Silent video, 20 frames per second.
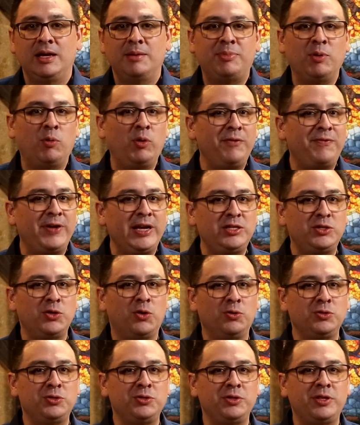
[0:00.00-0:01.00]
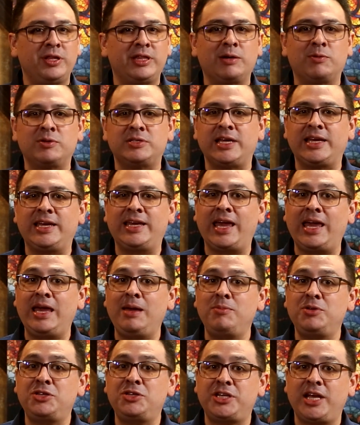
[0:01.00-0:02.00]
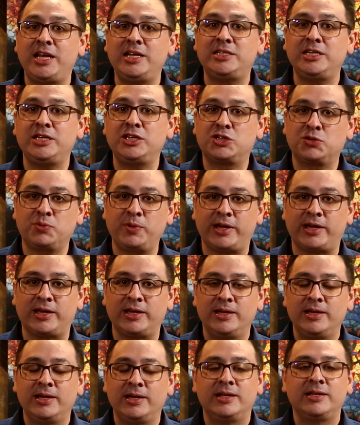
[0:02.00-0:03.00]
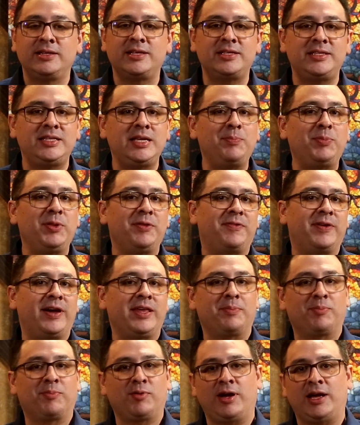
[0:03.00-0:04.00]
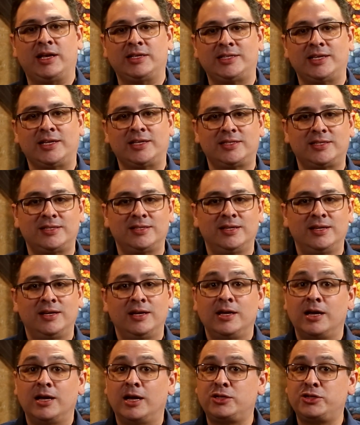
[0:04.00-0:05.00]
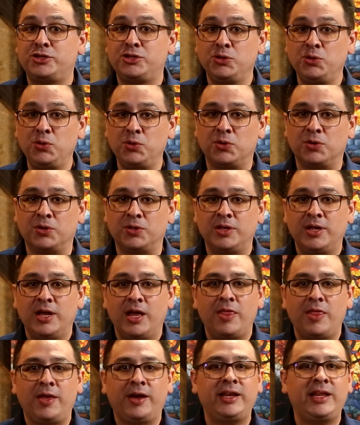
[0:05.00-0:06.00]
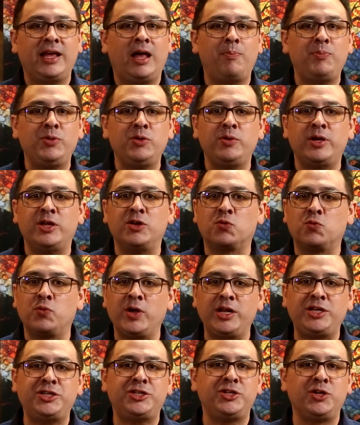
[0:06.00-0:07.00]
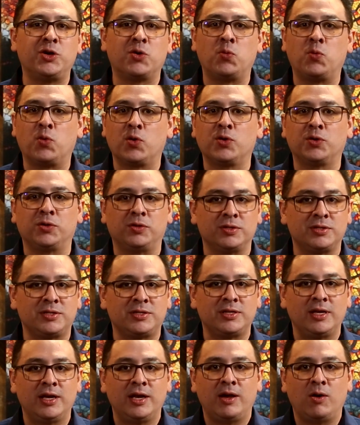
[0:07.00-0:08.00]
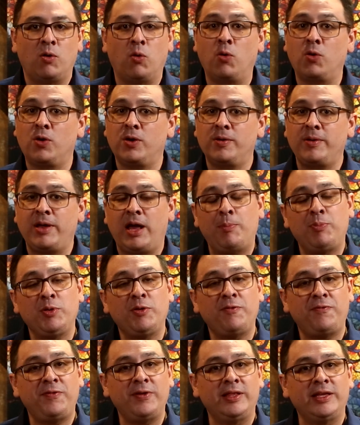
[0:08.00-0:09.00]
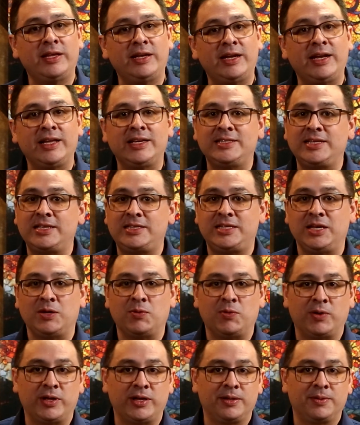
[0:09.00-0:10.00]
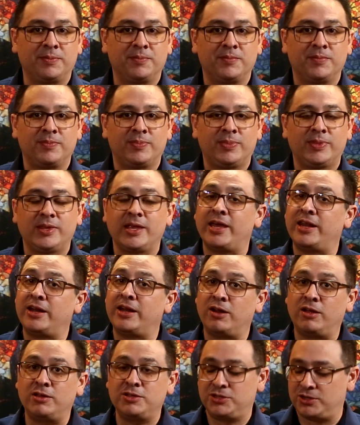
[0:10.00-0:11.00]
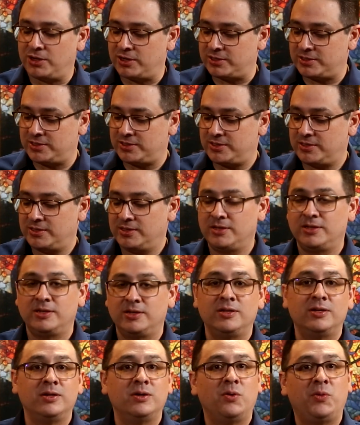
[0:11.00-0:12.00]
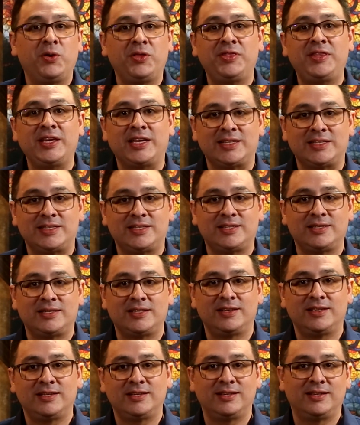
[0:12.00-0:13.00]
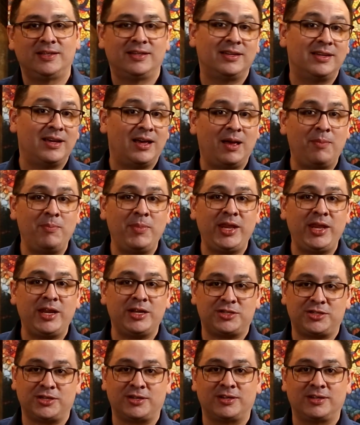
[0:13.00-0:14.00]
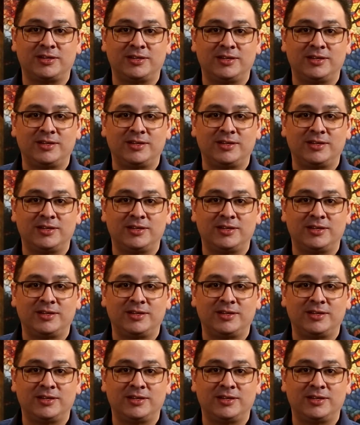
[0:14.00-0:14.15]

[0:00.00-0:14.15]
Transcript: But what if I told you that there was a game-changing trick to simplify the process? A tool that could help you enrich your worlds or help you fill in an existing one. And it all starts with this, a miniature.